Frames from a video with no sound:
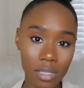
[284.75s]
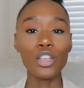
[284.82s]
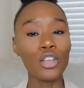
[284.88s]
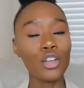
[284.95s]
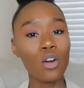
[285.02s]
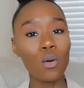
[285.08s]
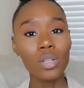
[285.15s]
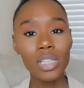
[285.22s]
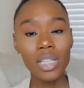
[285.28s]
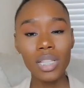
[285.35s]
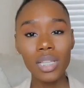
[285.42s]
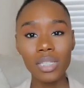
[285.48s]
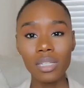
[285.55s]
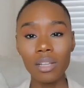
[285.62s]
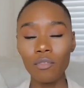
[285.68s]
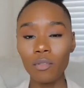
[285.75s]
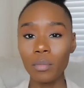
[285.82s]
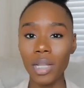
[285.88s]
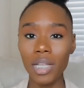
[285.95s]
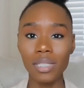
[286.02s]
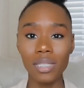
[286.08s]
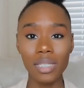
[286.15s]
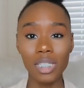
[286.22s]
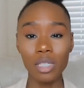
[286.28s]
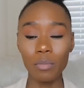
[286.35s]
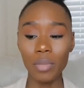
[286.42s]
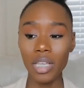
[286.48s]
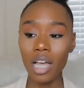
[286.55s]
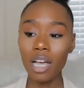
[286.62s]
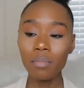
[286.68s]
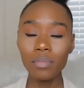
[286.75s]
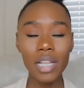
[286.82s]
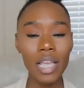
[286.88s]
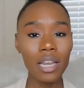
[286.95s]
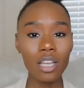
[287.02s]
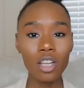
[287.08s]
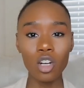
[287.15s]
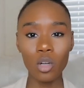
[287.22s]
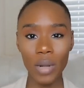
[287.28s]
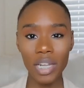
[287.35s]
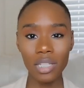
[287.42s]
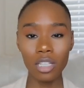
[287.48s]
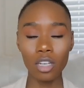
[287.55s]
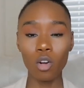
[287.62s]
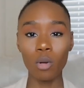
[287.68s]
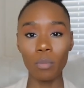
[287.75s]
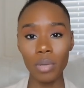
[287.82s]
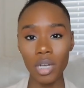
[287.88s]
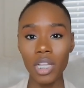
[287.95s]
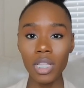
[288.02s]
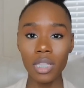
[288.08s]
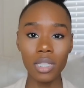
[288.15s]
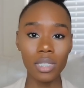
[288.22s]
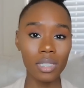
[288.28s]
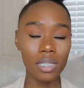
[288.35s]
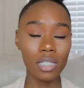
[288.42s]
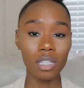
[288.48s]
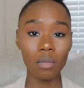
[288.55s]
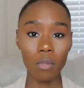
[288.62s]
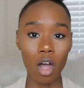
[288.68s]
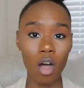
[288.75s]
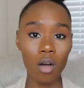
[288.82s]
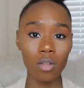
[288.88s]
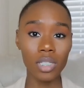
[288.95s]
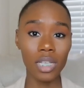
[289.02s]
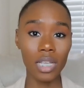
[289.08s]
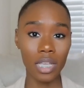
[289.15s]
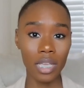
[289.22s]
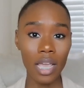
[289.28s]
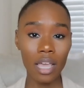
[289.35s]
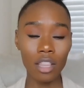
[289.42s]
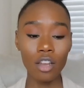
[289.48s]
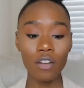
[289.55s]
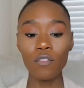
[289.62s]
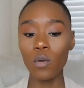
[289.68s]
So you're going to these different places to be updated, corrected, or put in the system all together.